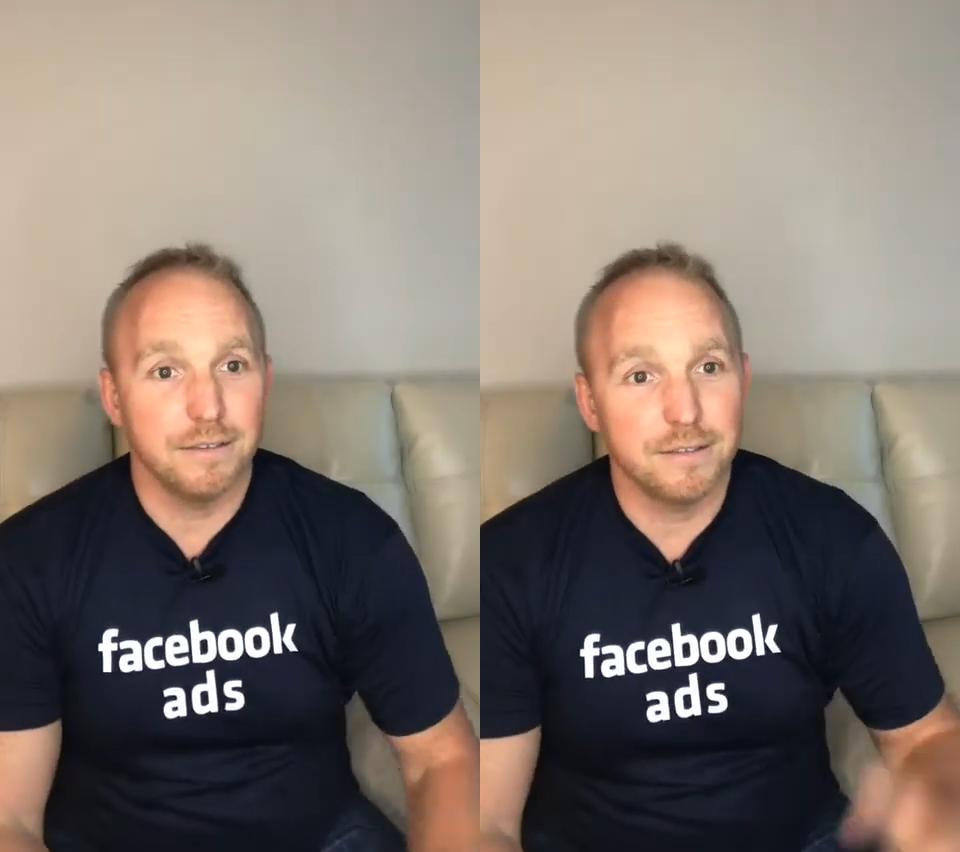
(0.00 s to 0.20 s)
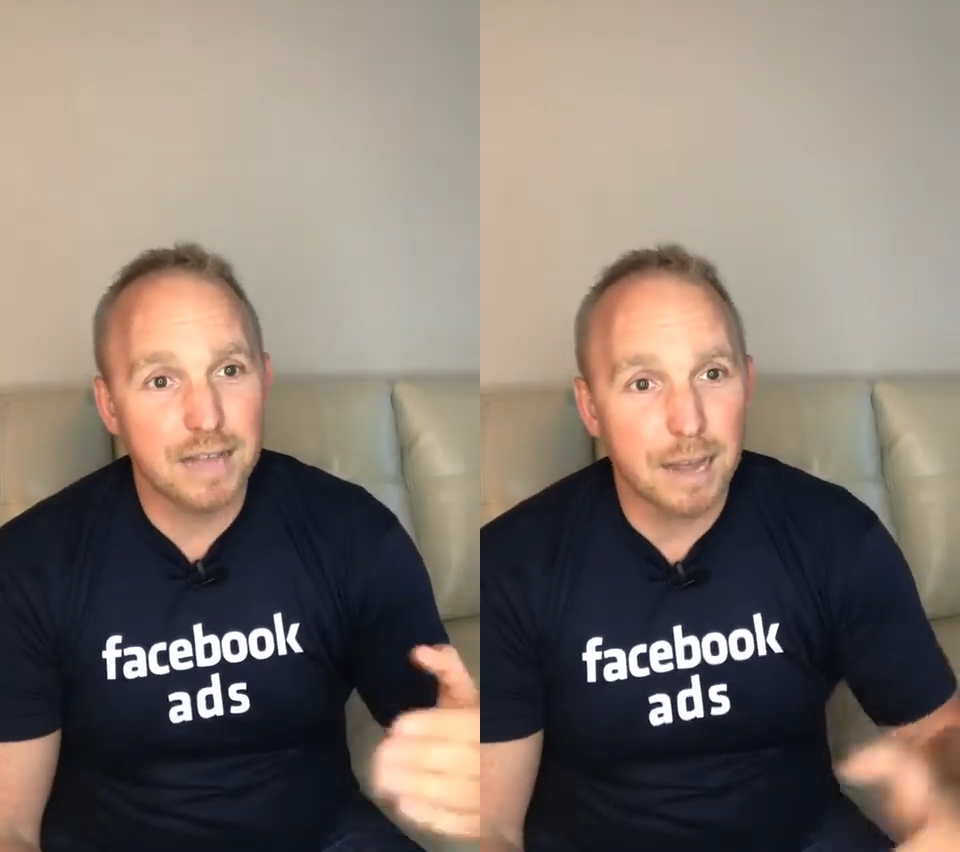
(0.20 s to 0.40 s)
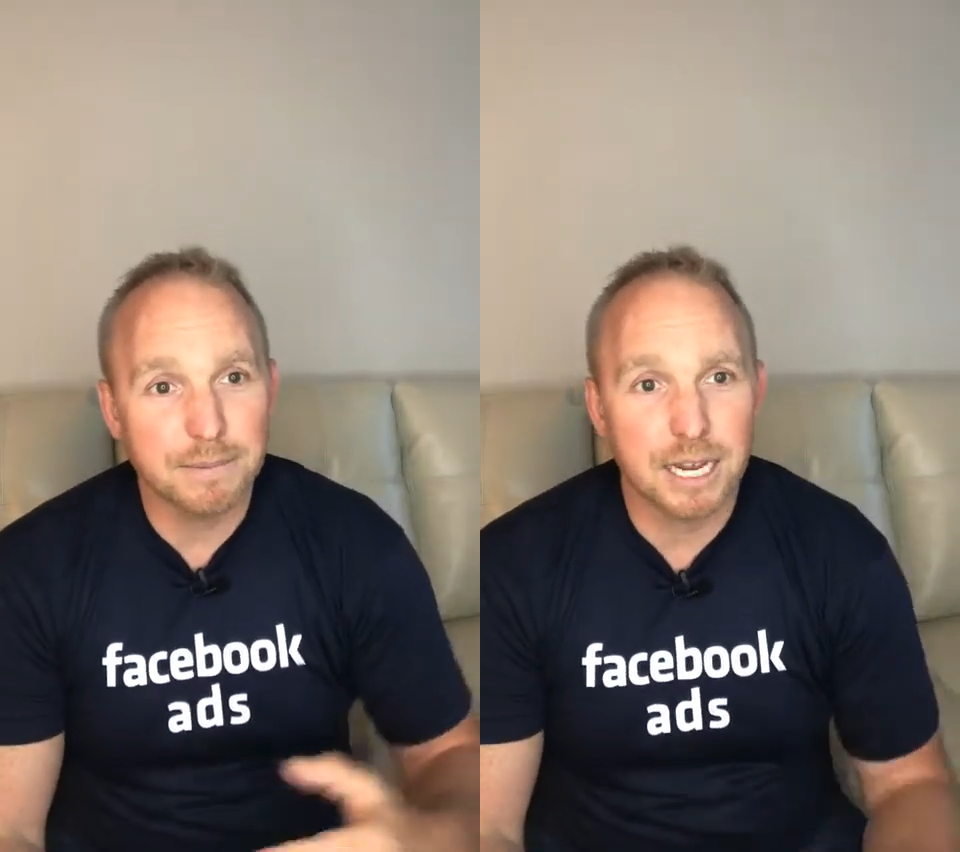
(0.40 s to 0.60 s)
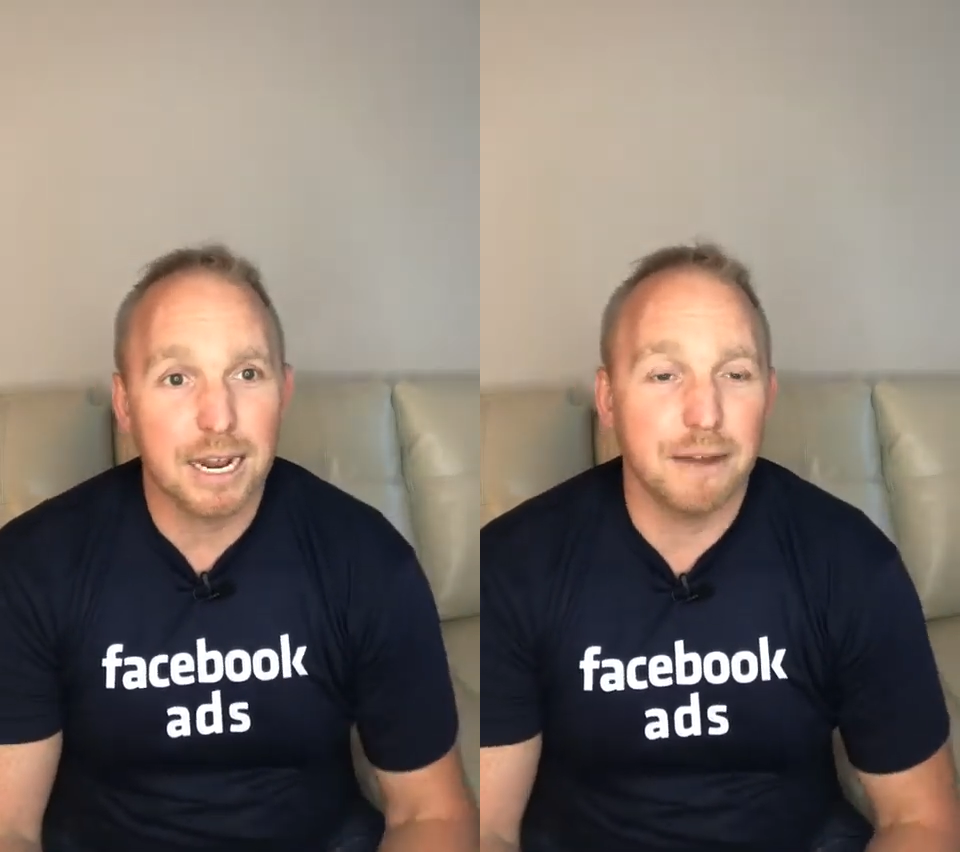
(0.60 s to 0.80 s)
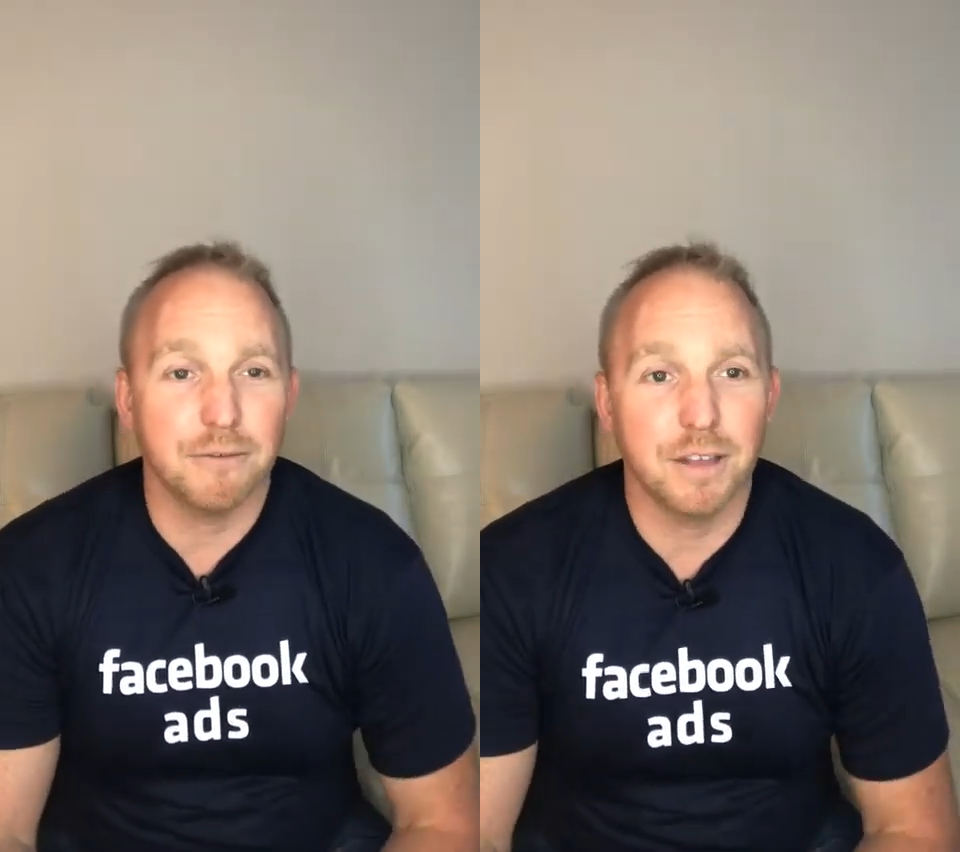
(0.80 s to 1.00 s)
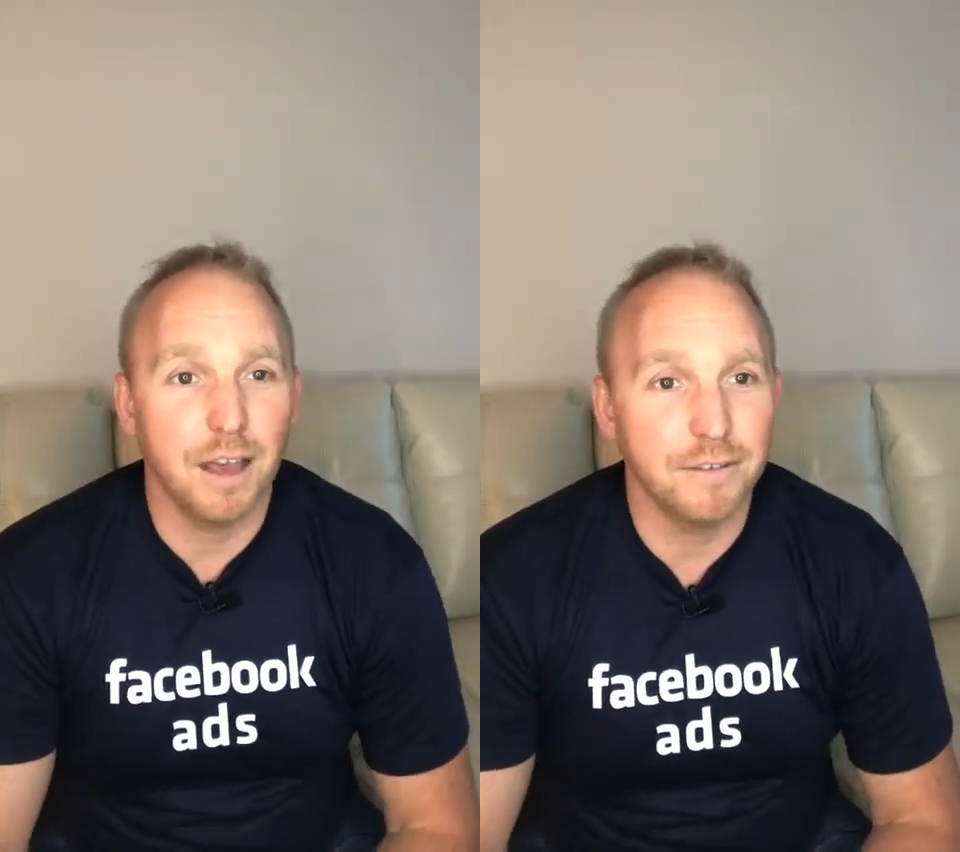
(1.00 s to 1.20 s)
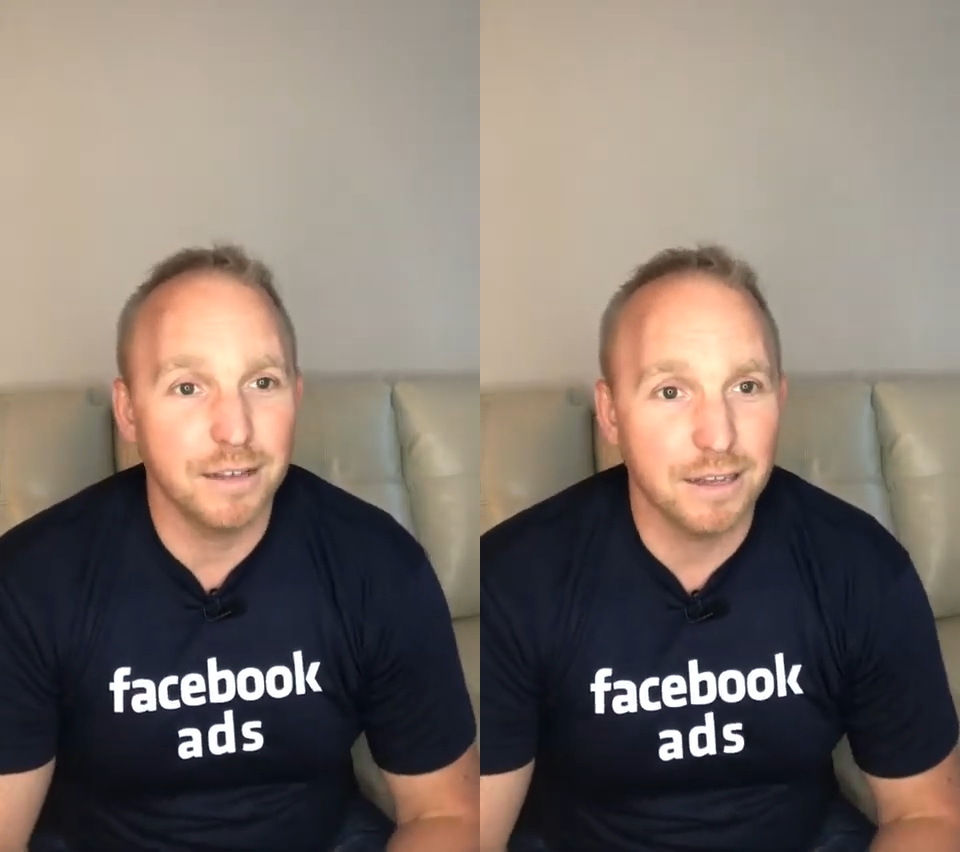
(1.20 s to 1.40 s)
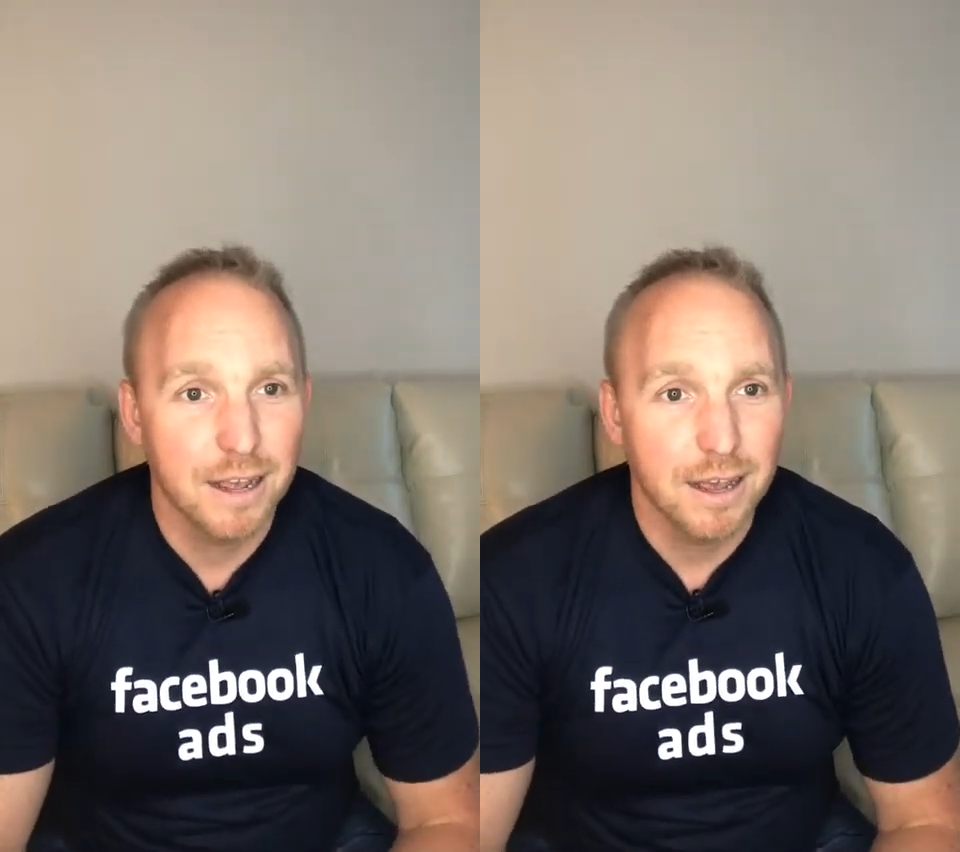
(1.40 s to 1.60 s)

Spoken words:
Snapchat advertising,